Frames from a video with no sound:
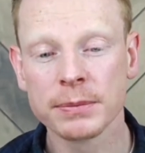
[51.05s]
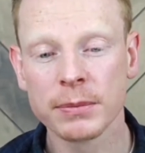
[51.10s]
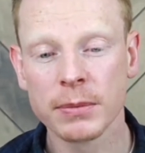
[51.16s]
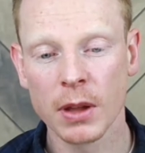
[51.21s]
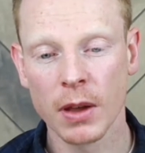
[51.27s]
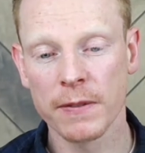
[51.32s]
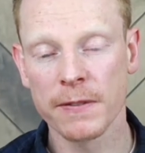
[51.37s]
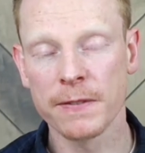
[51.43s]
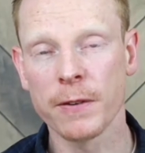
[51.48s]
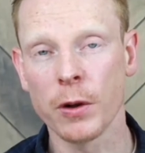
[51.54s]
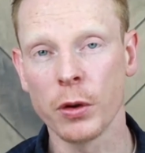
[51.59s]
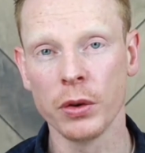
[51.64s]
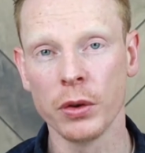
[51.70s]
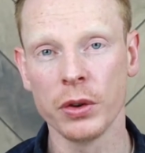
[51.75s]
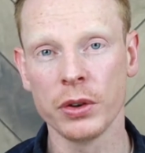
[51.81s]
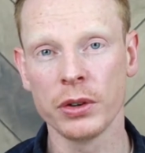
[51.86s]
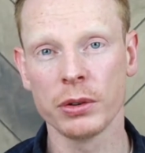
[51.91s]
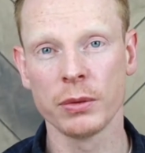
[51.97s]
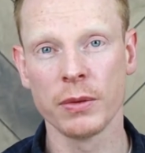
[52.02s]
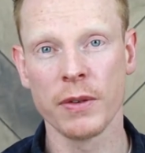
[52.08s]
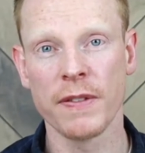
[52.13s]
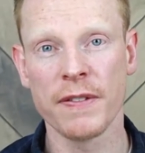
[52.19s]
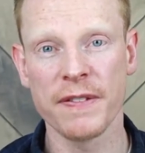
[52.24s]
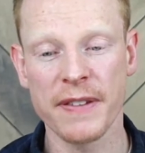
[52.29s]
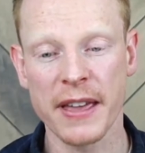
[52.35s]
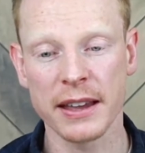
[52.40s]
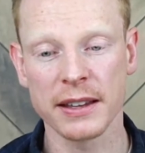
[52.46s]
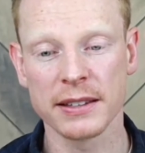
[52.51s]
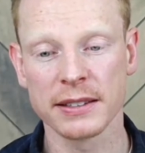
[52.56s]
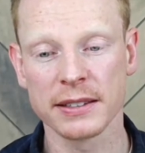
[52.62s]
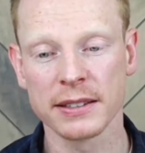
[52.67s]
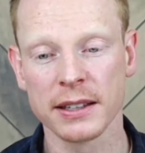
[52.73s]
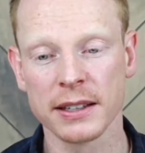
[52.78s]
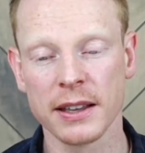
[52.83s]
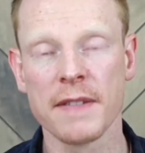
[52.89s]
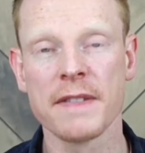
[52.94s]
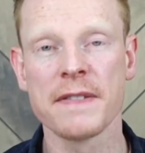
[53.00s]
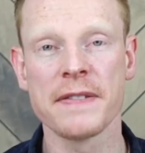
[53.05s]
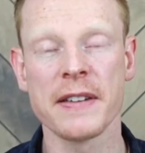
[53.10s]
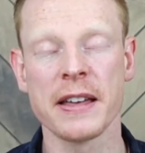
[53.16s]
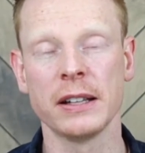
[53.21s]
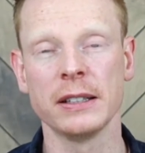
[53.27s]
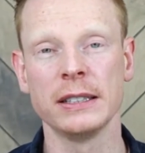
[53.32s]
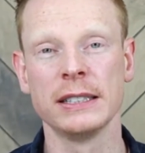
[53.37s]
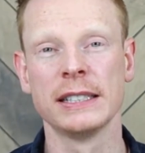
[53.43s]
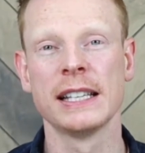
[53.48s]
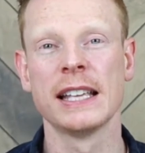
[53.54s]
fund, fix, fill,